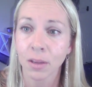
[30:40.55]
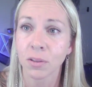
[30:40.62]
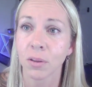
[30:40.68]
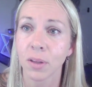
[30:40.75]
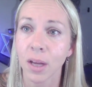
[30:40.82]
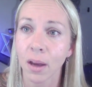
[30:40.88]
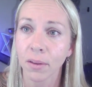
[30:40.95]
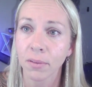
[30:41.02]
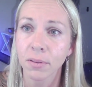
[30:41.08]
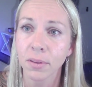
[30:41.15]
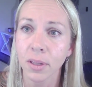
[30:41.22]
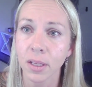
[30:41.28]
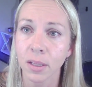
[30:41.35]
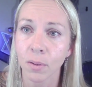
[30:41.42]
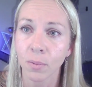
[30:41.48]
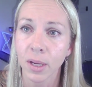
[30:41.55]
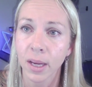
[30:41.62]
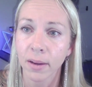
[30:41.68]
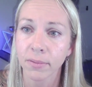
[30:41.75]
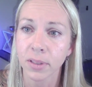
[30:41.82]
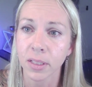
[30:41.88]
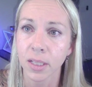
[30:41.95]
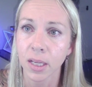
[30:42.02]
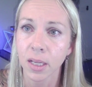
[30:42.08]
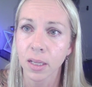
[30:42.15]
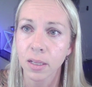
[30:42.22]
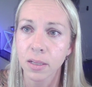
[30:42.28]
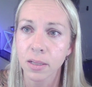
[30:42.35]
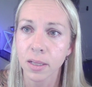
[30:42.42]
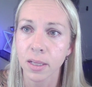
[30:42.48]
So the other thing that we have
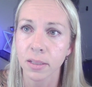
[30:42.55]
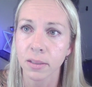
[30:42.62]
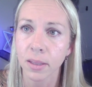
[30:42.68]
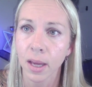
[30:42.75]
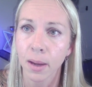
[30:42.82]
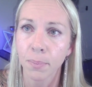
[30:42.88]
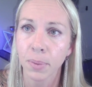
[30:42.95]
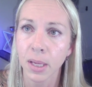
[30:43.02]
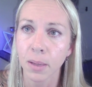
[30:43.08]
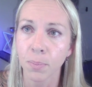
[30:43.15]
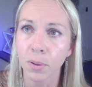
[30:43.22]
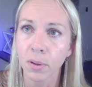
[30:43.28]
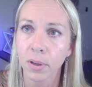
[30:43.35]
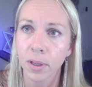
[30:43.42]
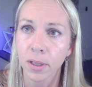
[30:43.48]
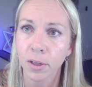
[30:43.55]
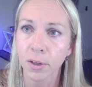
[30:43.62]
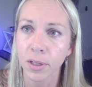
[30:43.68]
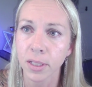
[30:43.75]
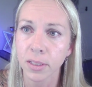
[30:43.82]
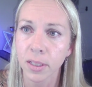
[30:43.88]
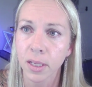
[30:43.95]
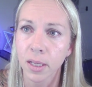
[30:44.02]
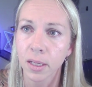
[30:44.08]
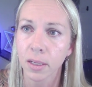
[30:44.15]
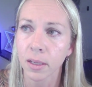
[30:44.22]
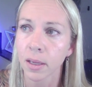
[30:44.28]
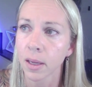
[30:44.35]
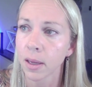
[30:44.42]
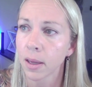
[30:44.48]
seen is that people are
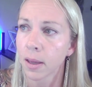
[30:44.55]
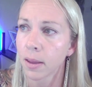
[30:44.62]
increasing